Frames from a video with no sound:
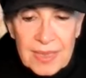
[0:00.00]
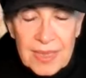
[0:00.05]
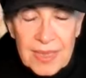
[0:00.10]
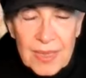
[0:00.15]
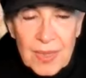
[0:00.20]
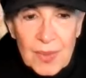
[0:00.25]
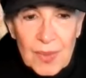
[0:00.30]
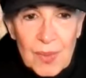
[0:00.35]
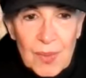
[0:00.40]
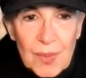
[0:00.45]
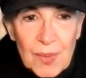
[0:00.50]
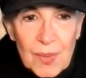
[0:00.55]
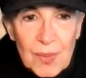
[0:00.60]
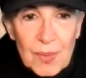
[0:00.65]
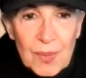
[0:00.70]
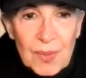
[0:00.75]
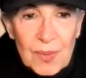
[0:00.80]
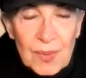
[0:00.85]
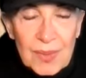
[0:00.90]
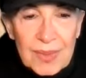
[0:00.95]

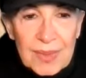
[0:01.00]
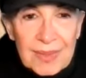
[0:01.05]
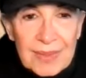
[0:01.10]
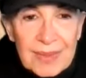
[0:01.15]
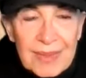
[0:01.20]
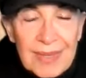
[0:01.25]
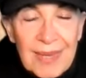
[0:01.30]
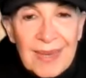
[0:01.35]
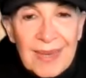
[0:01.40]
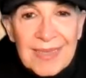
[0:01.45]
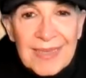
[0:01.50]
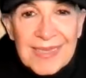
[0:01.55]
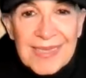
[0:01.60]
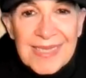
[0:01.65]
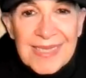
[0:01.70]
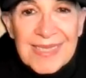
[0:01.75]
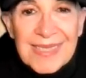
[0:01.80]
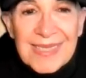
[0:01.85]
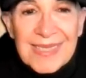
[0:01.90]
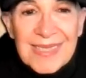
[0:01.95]
so, yeah,
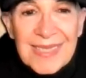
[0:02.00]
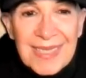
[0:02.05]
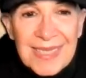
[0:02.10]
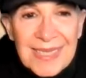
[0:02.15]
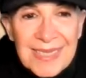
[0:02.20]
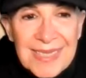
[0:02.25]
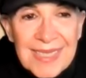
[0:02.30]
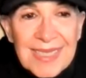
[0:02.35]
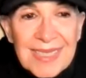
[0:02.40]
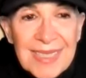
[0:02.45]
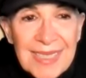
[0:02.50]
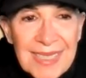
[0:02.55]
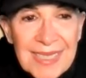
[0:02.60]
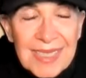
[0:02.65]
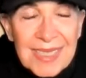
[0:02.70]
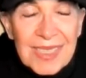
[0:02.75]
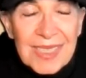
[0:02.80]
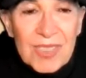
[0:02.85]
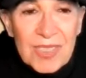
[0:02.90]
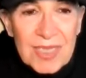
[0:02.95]
it's it's an
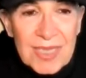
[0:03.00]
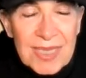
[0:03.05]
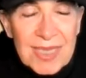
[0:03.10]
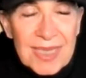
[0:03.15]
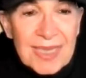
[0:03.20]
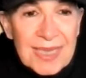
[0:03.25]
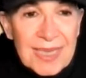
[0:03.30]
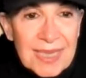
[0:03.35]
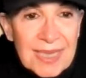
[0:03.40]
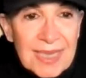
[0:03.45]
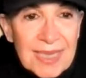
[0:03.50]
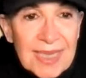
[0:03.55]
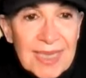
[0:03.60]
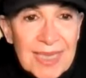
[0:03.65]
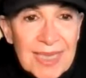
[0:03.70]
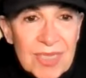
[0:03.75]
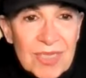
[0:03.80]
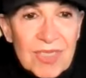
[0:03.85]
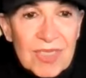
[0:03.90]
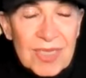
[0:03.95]
interesting,
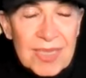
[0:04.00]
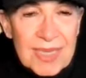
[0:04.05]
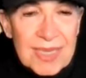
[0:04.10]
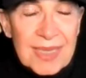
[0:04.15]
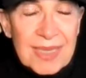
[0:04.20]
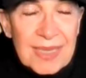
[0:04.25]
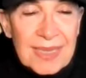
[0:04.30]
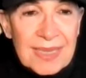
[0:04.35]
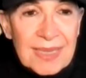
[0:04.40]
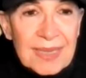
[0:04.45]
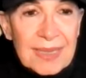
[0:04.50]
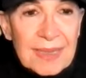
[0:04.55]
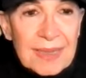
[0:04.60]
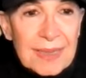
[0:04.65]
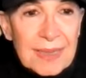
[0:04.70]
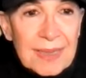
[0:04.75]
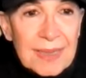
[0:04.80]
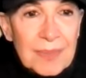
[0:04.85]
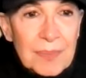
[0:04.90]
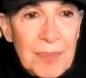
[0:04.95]
interesting
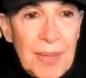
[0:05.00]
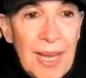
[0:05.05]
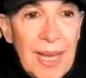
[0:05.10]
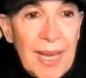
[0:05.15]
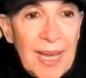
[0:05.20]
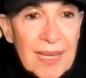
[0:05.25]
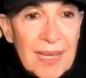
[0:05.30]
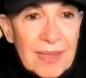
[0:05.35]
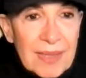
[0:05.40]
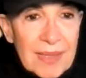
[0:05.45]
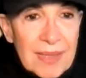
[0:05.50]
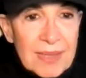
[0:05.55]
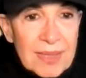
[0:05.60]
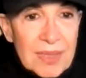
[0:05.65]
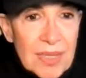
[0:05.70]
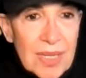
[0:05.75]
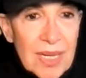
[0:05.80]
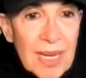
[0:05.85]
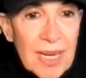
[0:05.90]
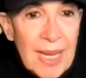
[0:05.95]
path,
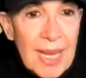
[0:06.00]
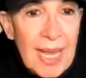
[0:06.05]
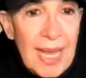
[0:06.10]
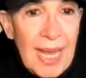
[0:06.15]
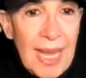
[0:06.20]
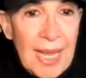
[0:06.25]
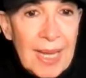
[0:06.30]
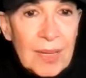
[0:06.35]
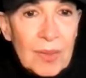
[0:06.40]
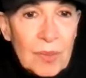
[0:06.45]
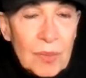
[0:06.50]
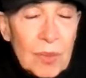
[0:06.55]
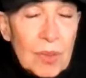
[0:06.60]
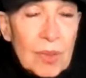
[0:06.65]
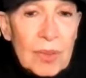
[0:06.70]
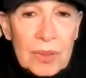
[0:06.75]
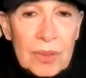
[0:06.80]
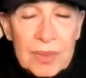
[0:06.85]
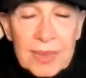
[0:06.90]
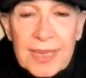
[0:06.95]
and and
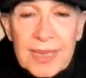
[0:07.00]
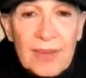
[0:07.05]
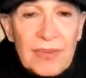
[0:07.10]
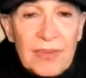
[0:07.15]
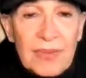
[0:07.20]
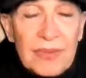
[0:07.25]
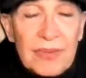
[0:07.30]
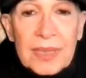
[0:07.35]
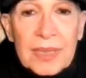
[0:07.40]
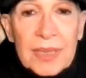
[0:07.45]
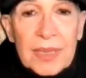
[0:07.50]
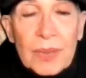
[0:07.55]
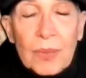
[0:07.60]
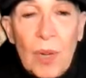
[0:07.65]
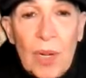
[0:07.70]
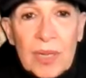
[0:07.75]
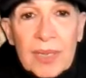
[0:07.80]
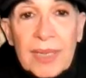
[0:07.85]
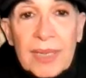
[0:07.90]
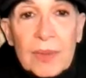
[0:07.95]
definitely
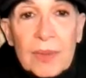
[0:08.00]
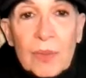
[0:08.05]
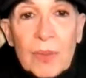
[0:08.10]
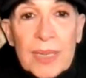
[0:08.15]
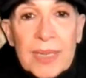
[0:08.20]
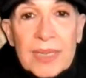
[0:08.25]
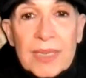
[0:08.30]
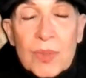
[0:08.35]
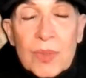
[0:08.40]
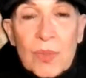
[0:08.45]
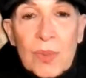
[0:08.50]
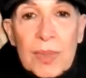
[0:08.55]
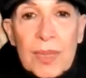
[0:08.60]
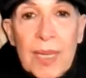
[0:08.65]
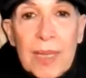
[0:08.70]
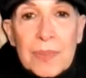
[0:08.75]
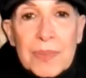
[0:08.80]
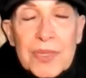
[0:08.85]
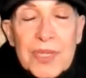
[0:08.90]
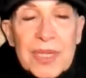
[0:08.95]
walking away is one
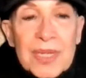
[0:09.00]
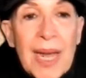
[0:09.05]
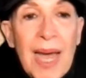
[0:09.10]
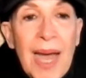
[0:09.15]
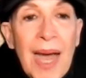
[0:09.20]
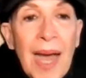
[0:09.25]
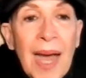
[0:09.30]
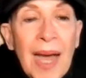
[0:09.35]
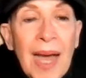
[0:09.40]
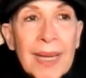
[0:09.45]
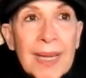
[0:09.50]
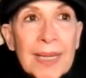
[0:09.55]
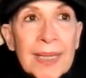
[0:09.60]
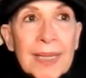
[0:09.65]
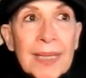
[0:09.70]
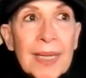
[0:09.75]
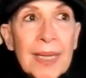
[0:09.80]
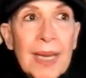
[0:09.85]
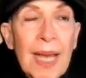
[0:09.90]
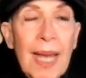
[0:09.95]
option.
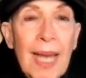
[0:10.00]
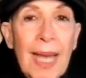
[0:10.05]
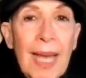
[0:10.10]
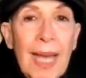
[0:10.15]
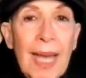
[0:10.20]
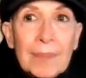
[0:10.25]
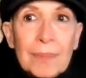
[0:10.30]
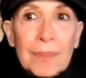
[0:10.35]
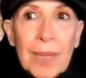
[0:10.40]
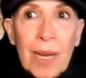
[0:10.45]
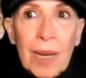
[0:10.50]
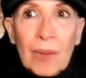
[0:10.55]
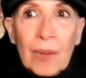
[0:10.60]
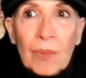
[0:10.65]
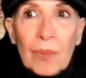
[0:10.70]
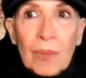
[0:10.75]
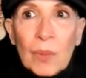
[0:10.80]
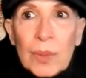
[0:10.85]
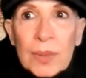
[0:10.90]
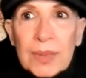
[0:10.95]
I am not
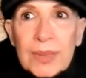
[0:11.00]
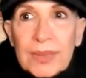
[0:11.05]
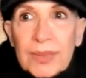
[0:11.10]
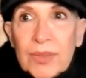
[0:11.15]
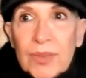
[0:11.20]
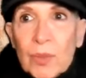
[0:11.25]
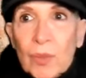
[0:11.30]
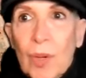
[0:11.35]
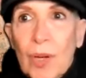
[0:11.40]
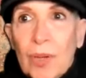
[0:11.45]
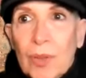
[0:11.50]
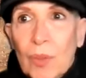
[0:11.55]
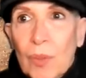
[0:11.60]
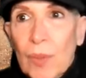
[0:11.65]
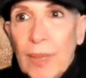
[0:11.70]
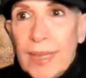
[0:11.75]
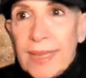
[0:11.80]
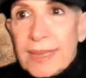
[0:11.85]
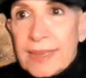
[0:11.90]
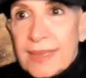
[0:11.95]
willing to walk
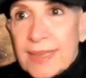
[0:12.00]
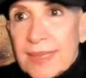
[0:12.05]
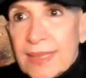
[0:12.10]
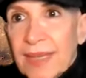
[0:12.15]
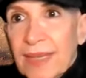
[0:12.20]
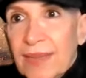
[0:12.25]
away until